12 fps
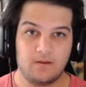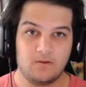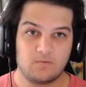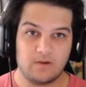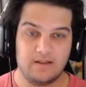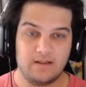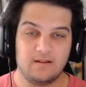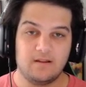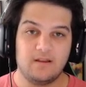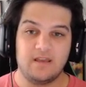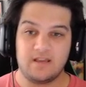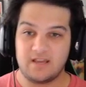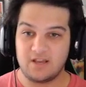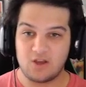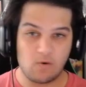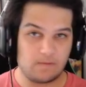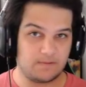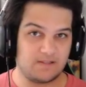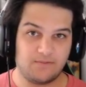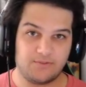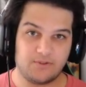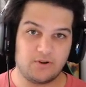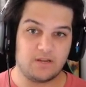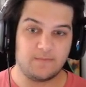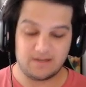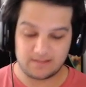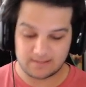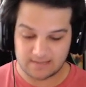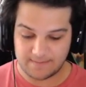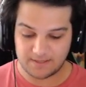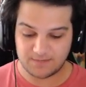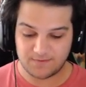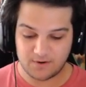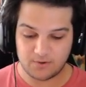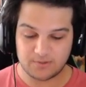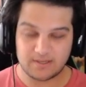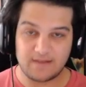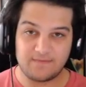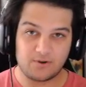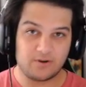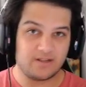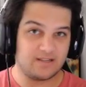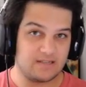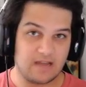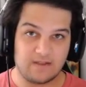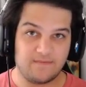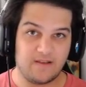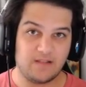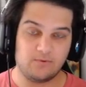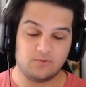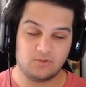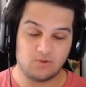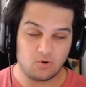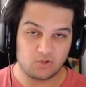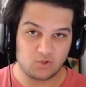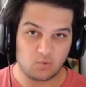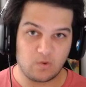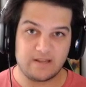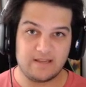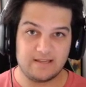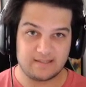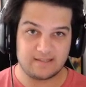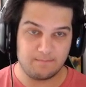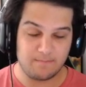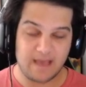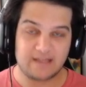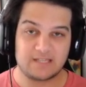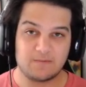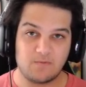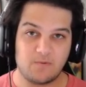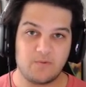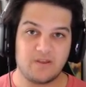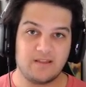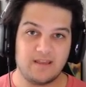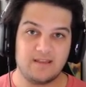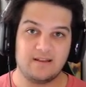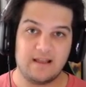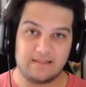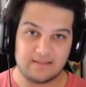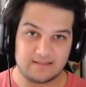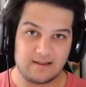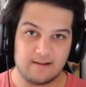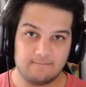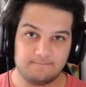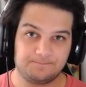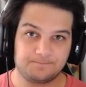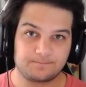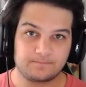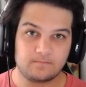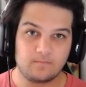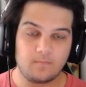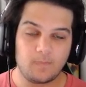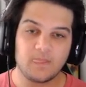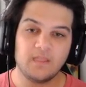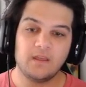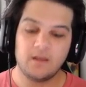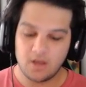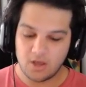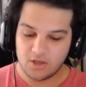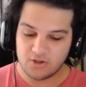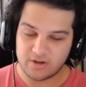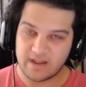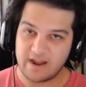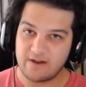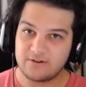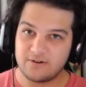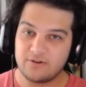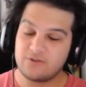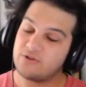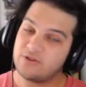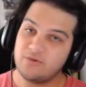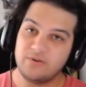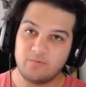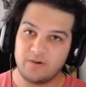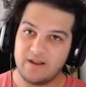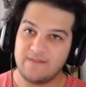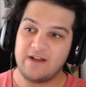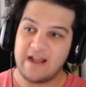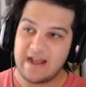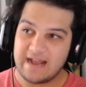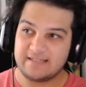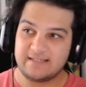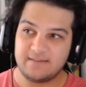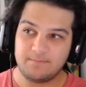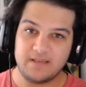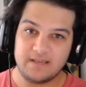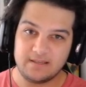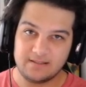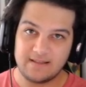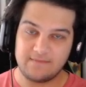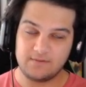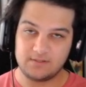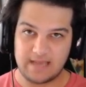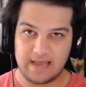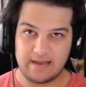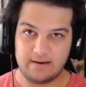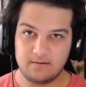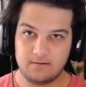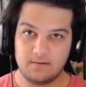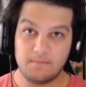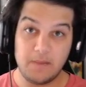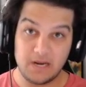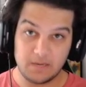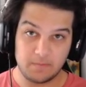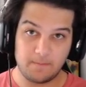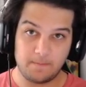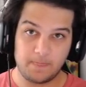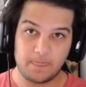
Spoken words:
right? It can go up to level 30, but at the time this video goes live, 30 is not available. 20 is the maximum that we can hit at this time. Your character, your unit, whatever, has to be level 10, minimum.